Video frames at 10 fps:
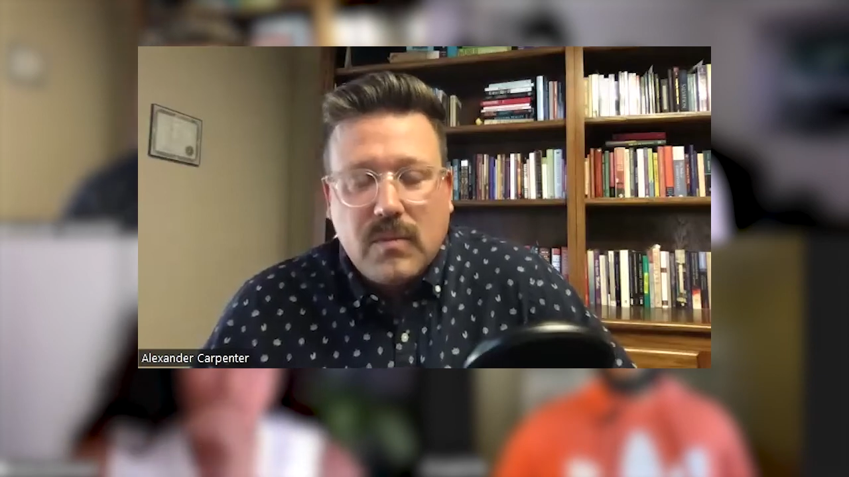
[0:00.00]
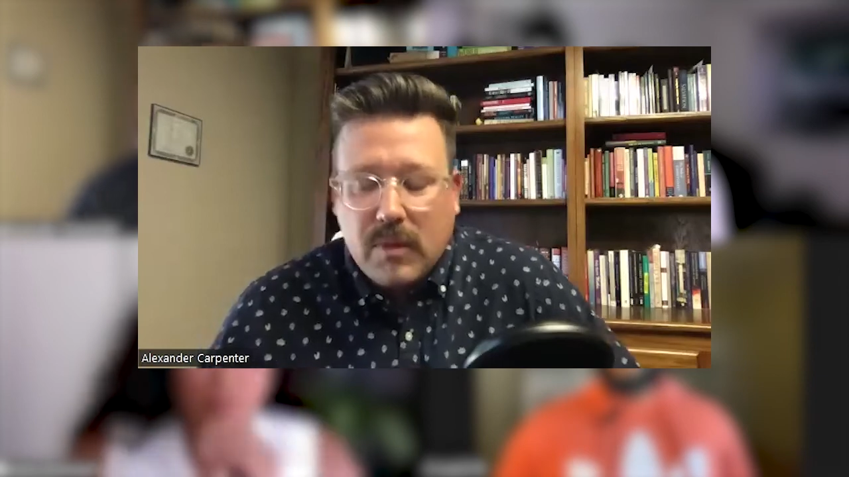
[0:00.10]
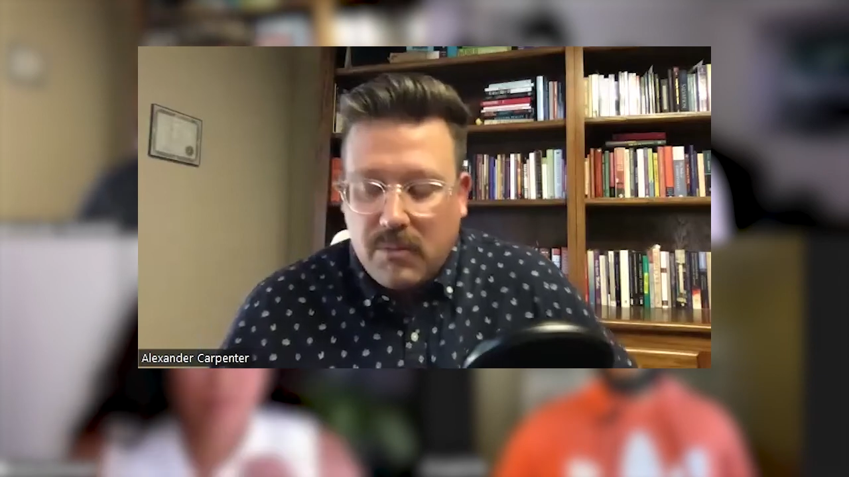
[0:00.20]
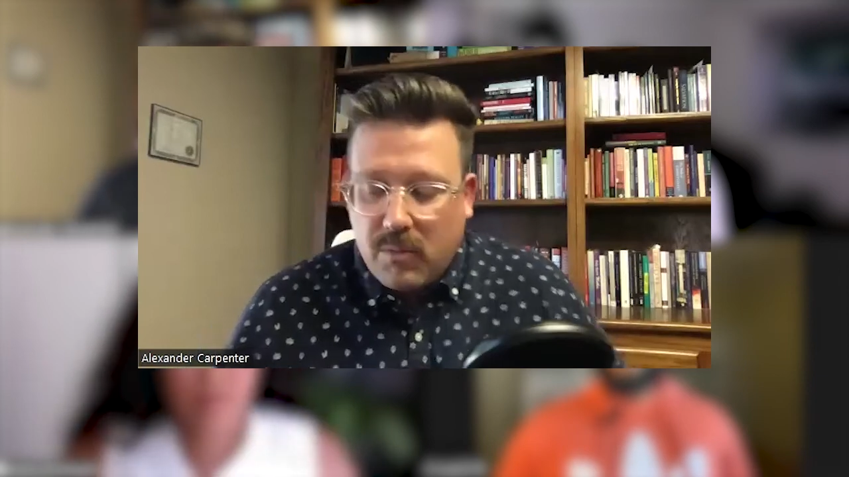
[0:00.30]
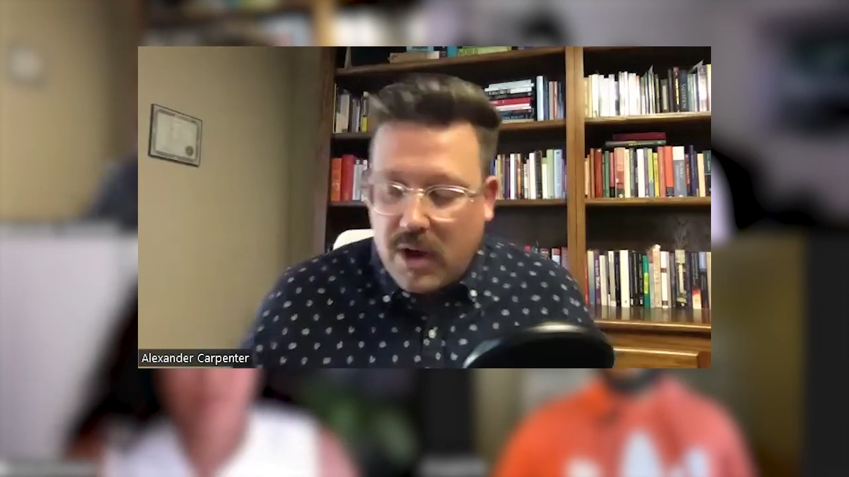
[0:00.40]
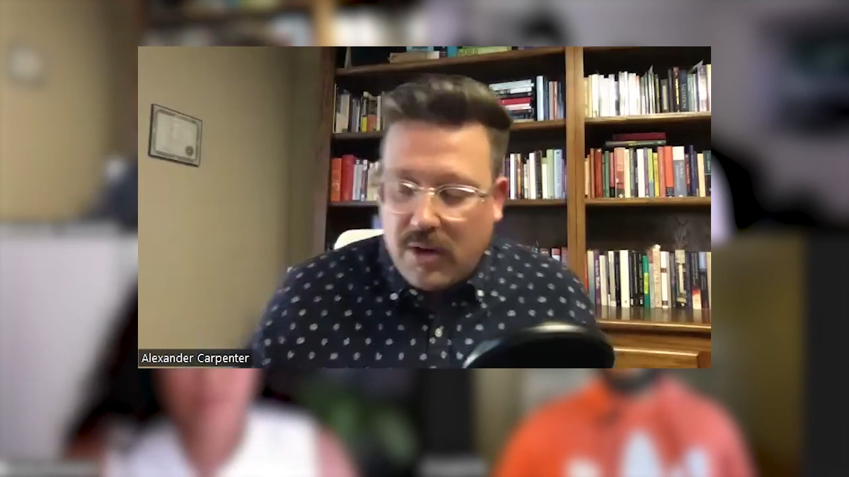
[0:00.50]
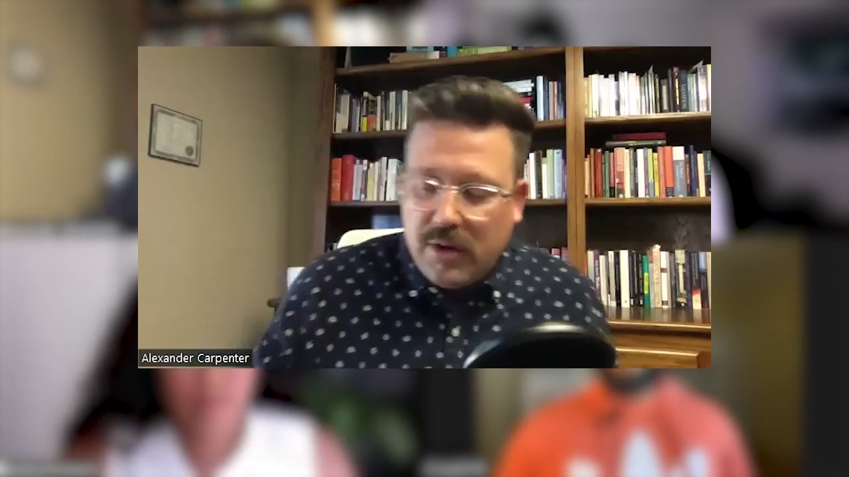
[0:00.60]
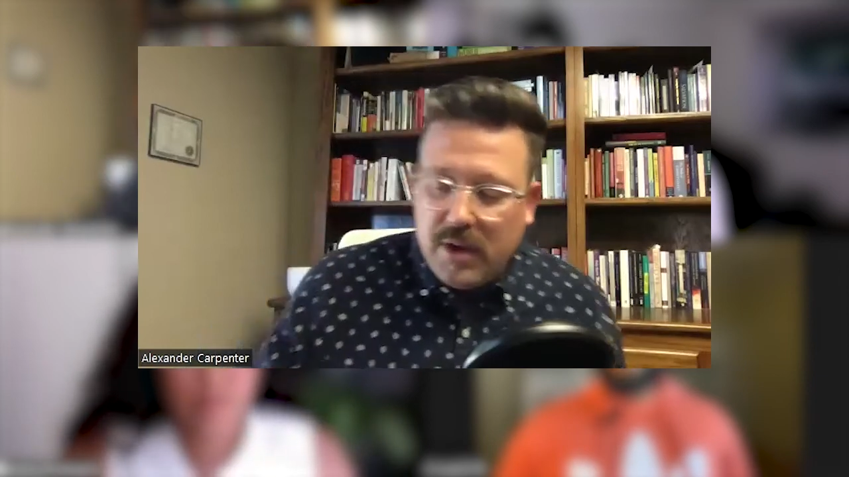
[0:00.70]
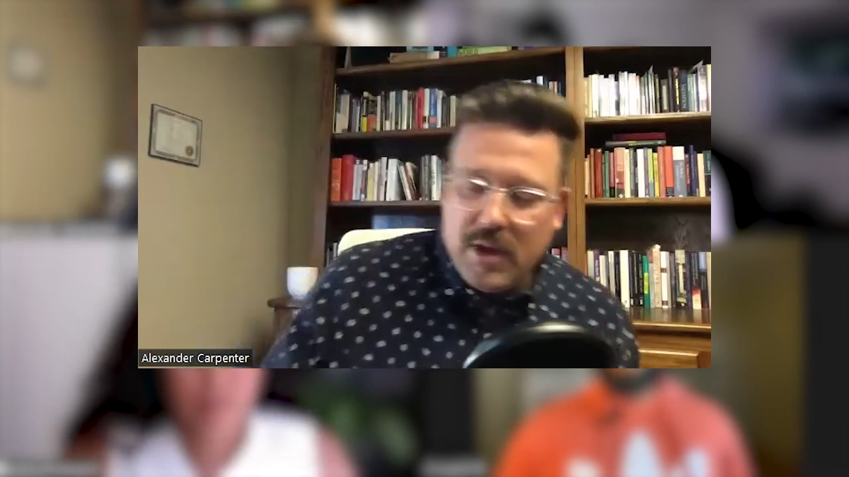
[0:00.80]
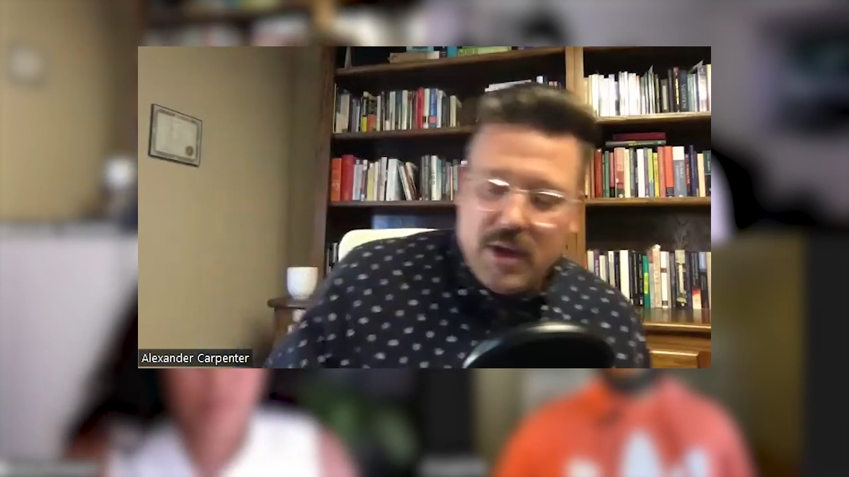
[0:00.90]
Wow.
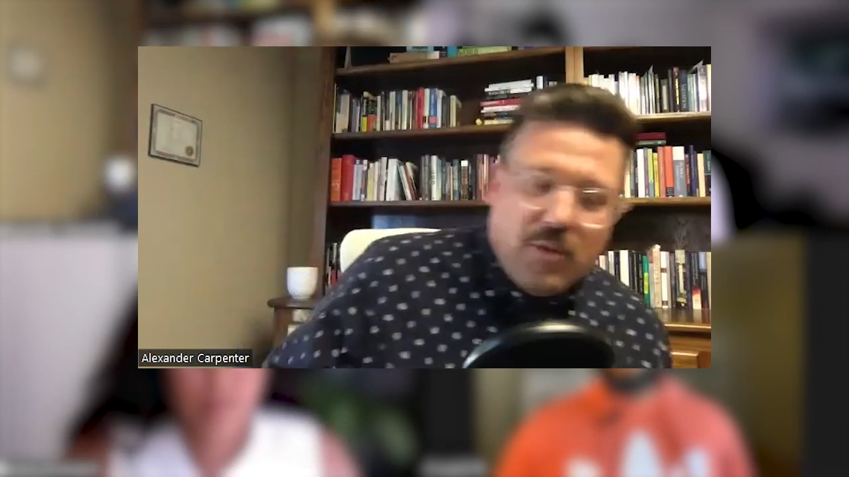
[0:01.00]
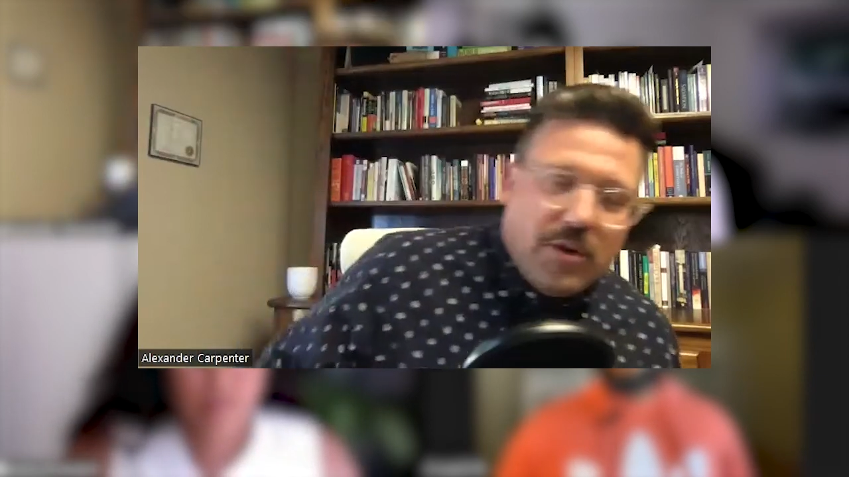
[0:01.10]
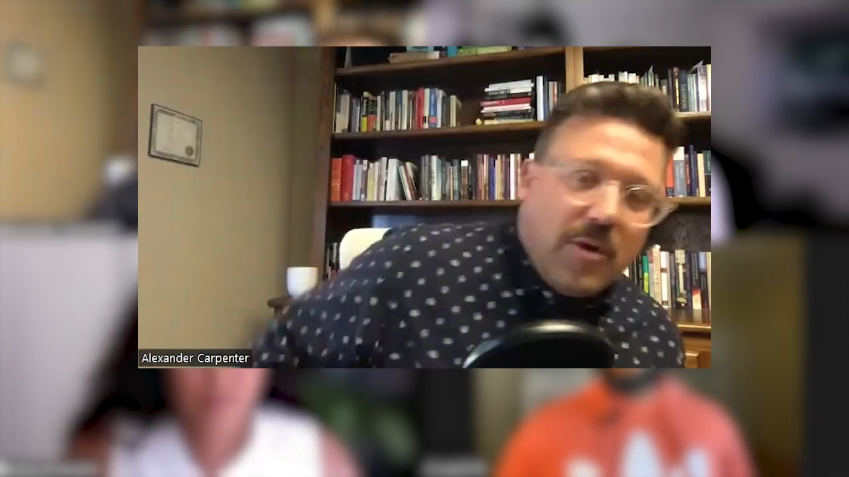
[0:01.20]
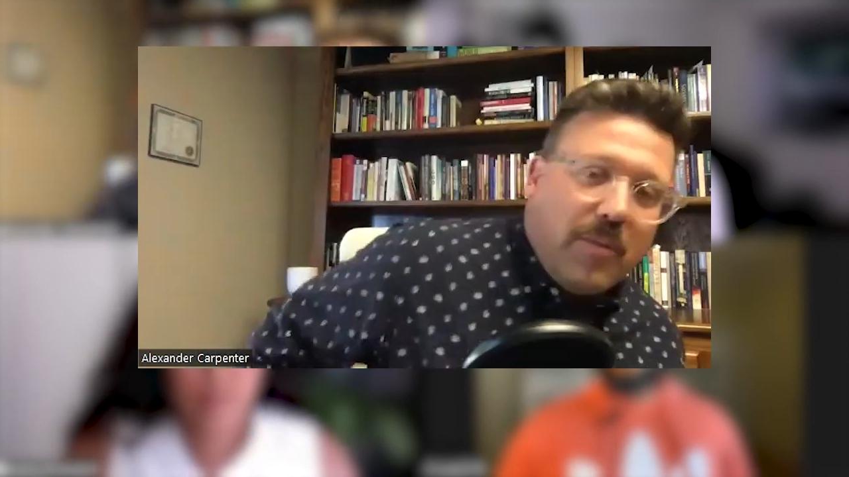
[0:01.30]
Well, you're